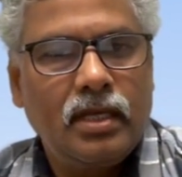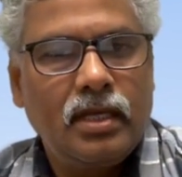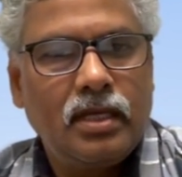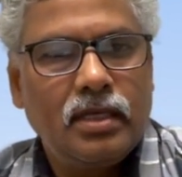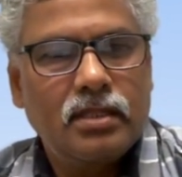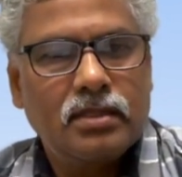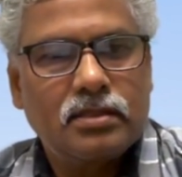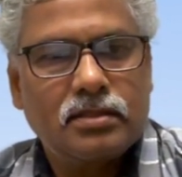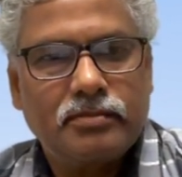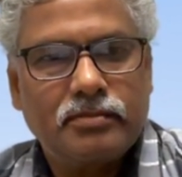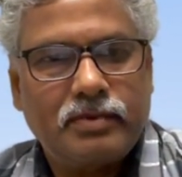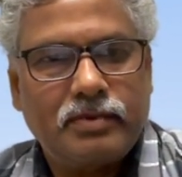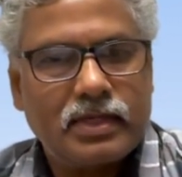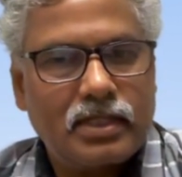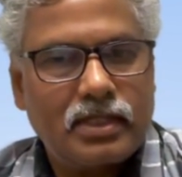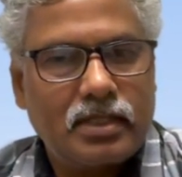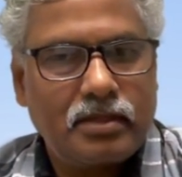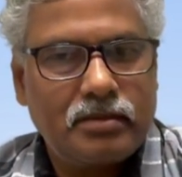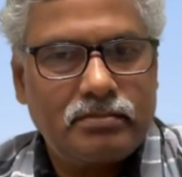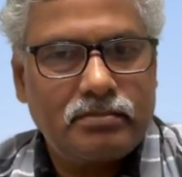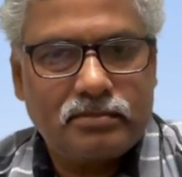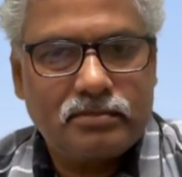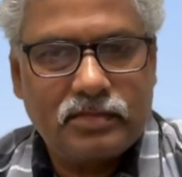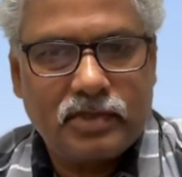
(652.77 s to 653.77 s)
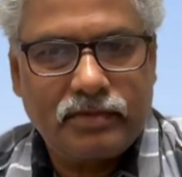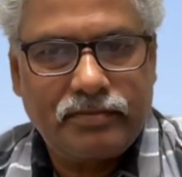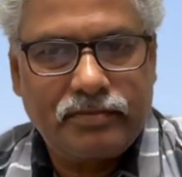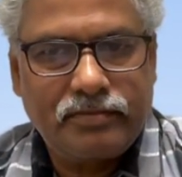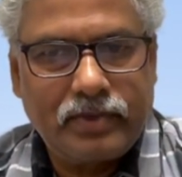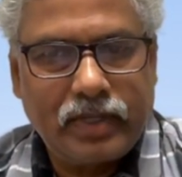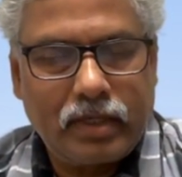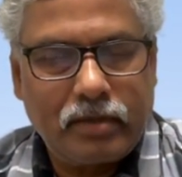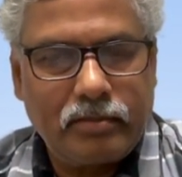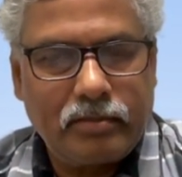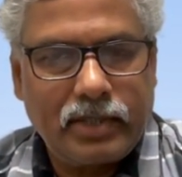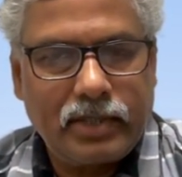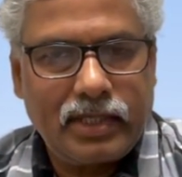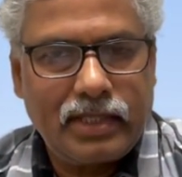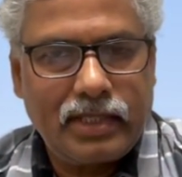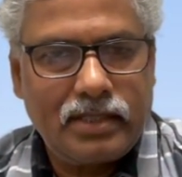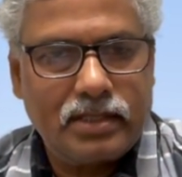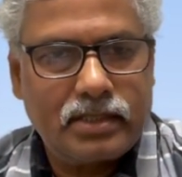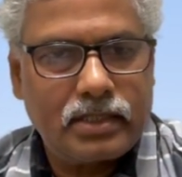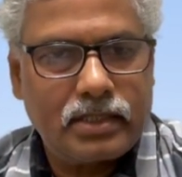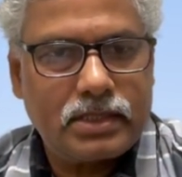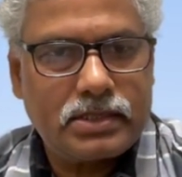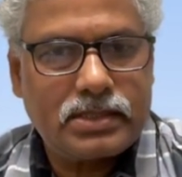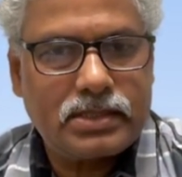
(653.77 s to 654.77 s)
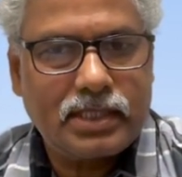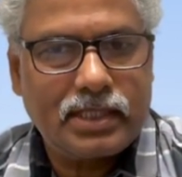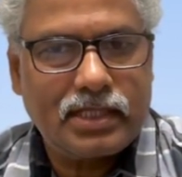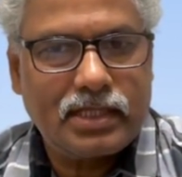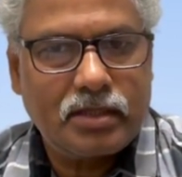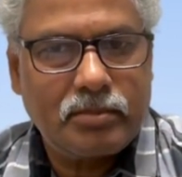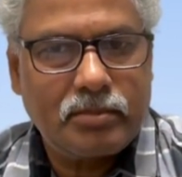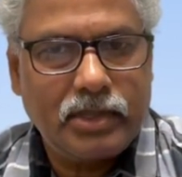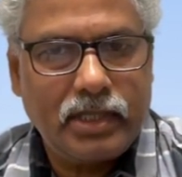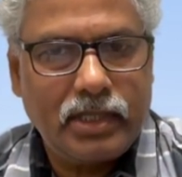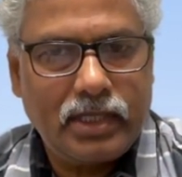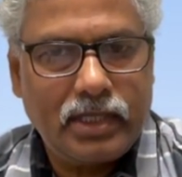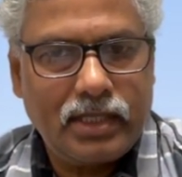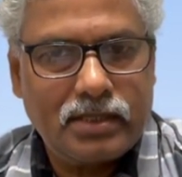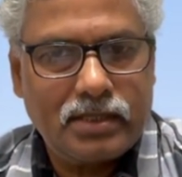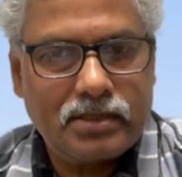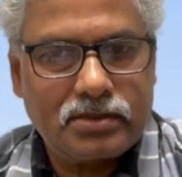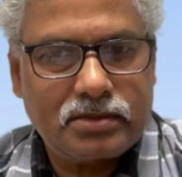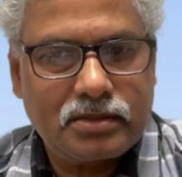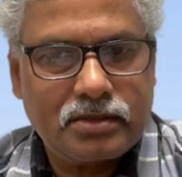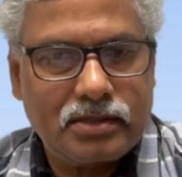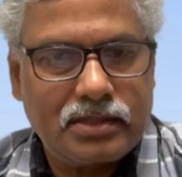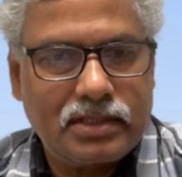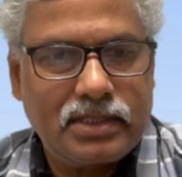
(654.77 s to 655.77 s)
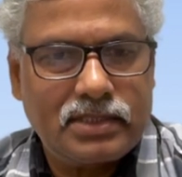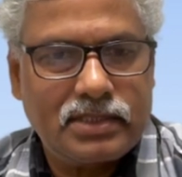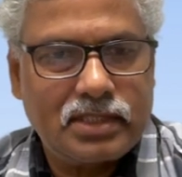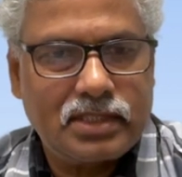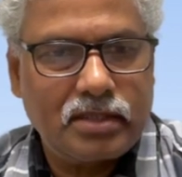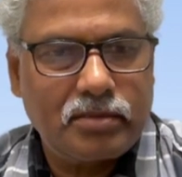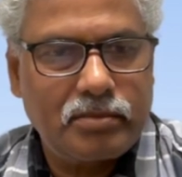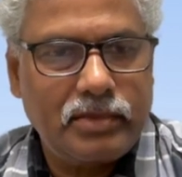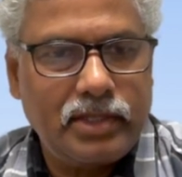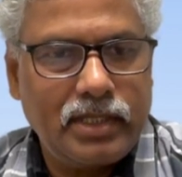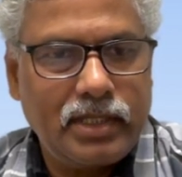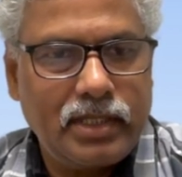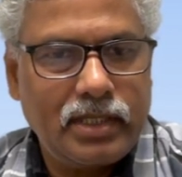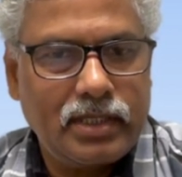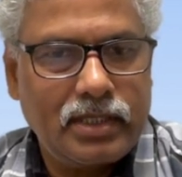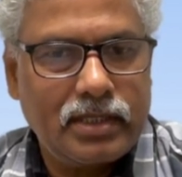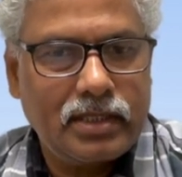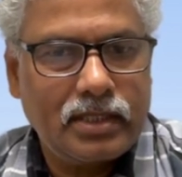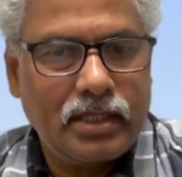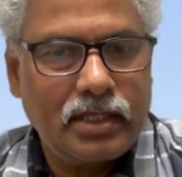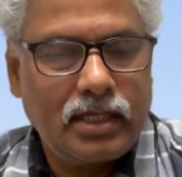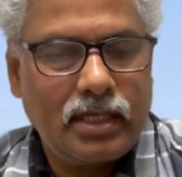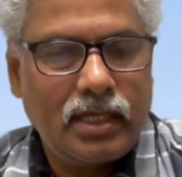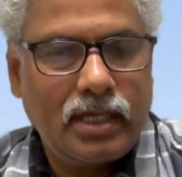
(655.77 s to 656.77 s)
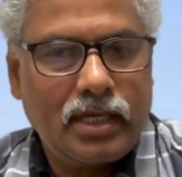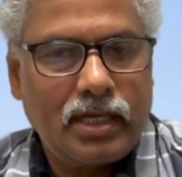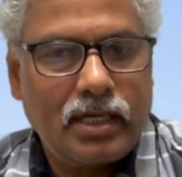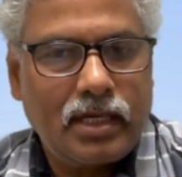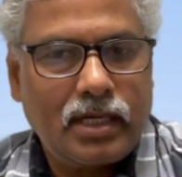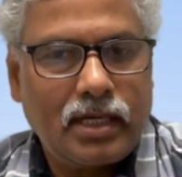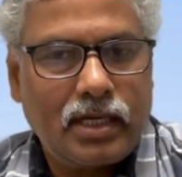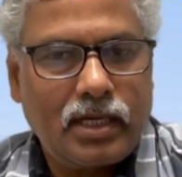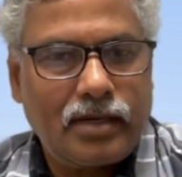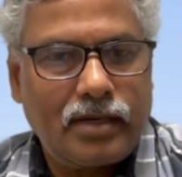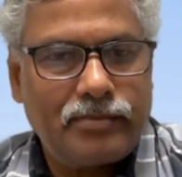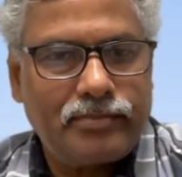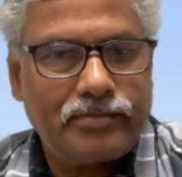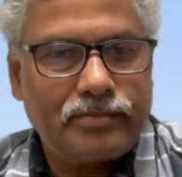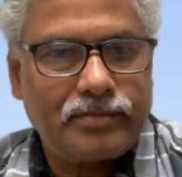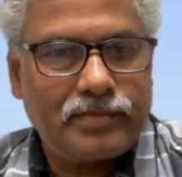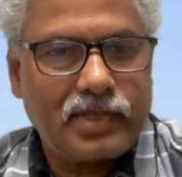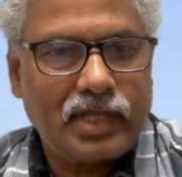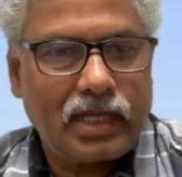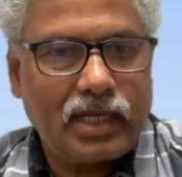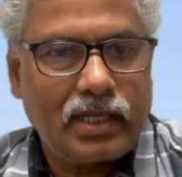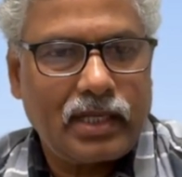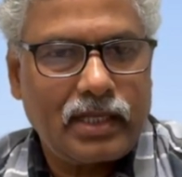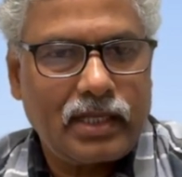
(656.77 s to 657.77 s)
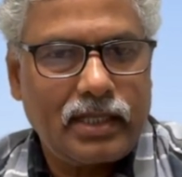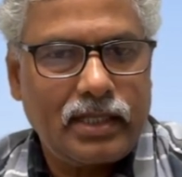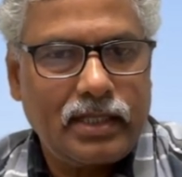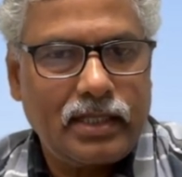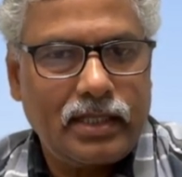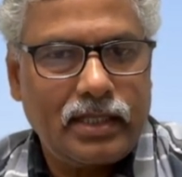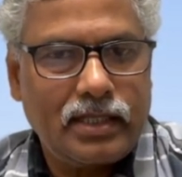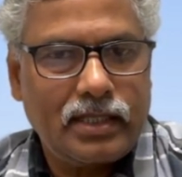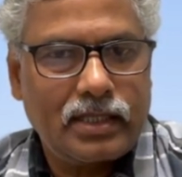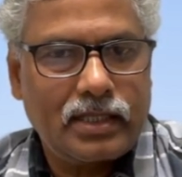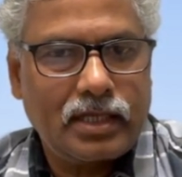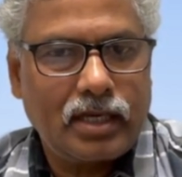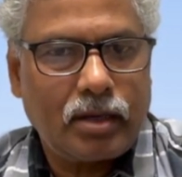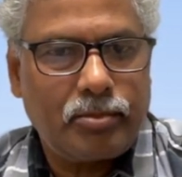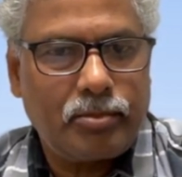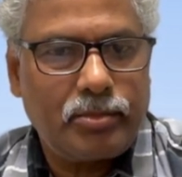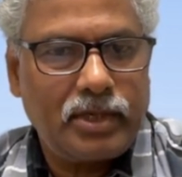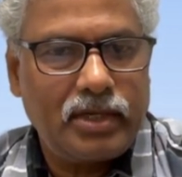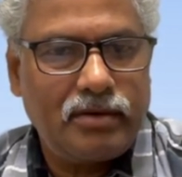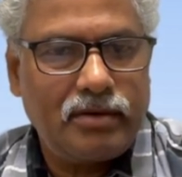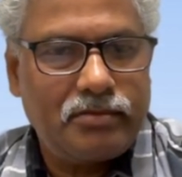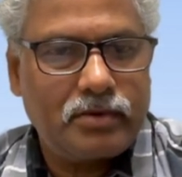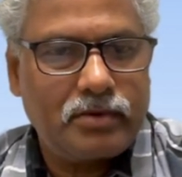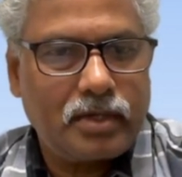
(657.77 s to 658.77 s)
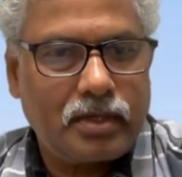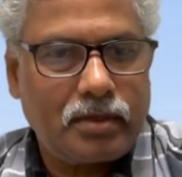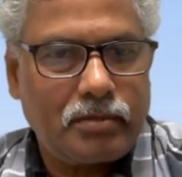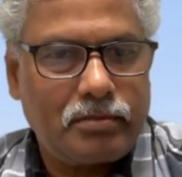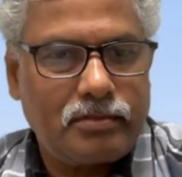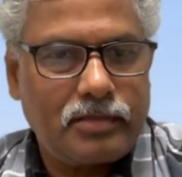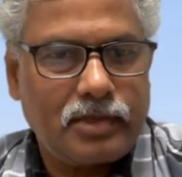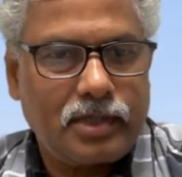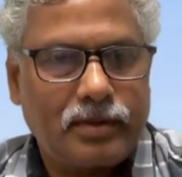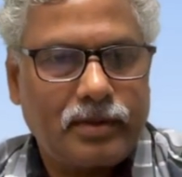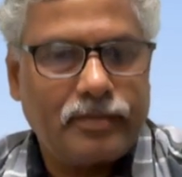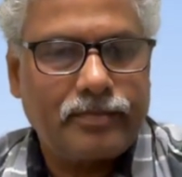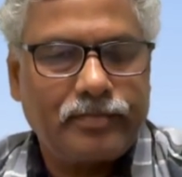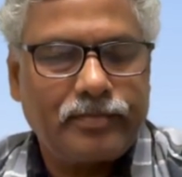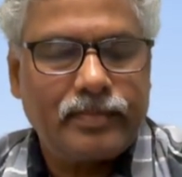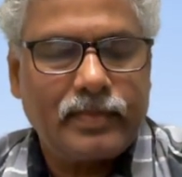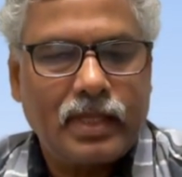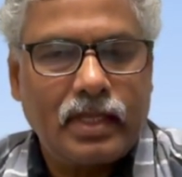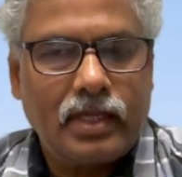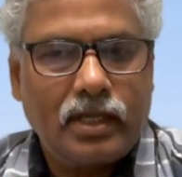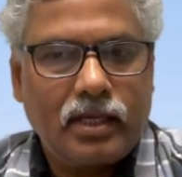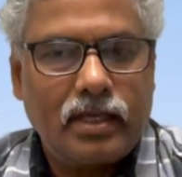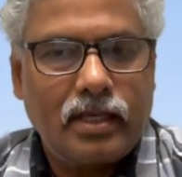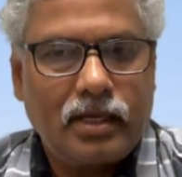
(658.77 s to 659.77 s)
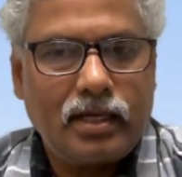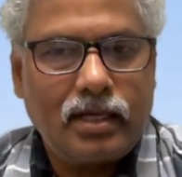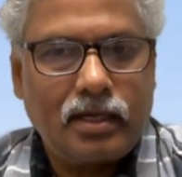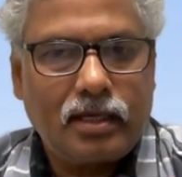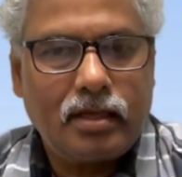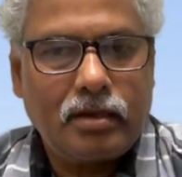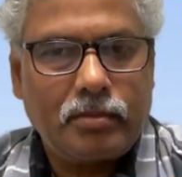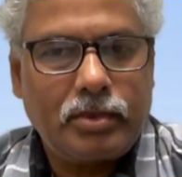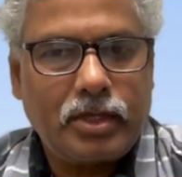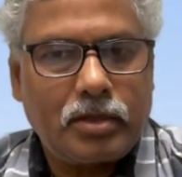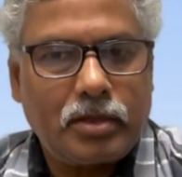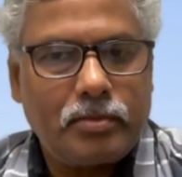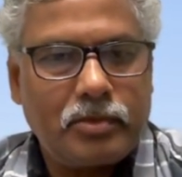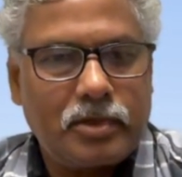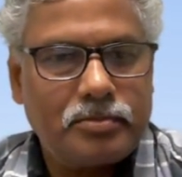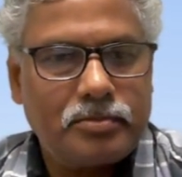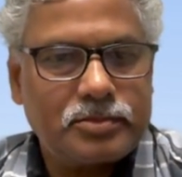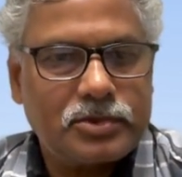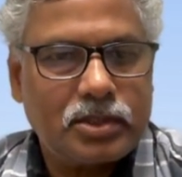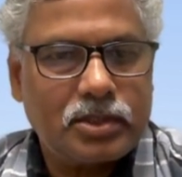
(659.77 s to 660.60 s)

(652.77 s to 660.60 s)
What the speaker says: So for them, if anybody interested in the meaning, so this is the meaning I copied from Paramahamsa